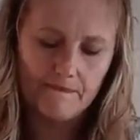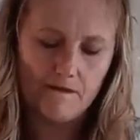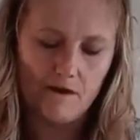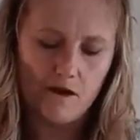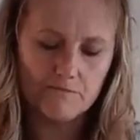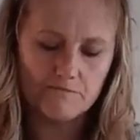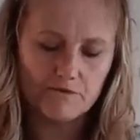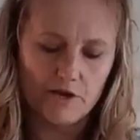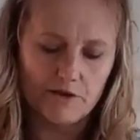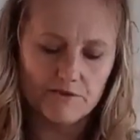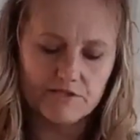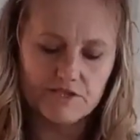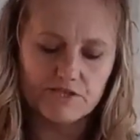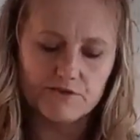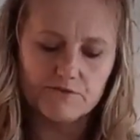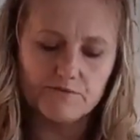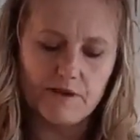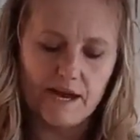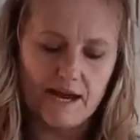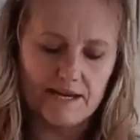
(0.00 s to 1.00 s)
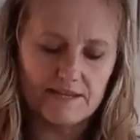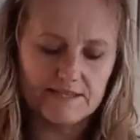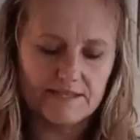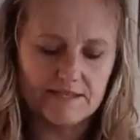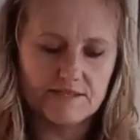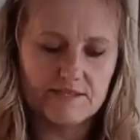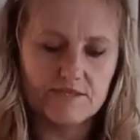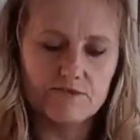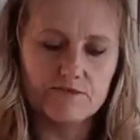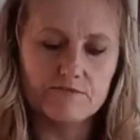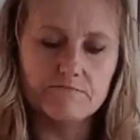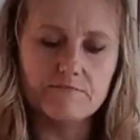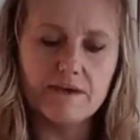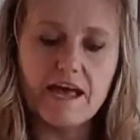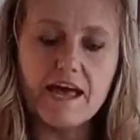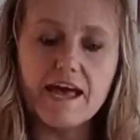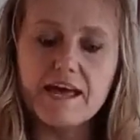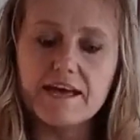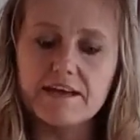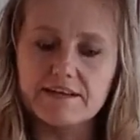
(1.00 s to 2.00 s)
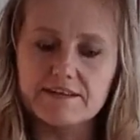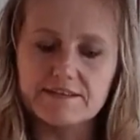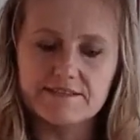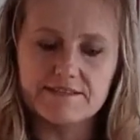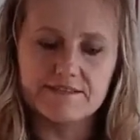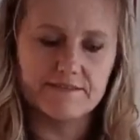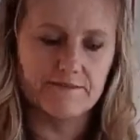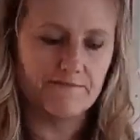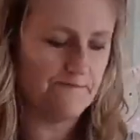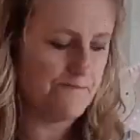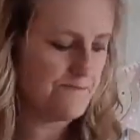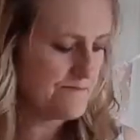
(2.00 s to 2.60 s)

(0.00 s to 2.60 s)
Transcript: I'm going to add some eggs.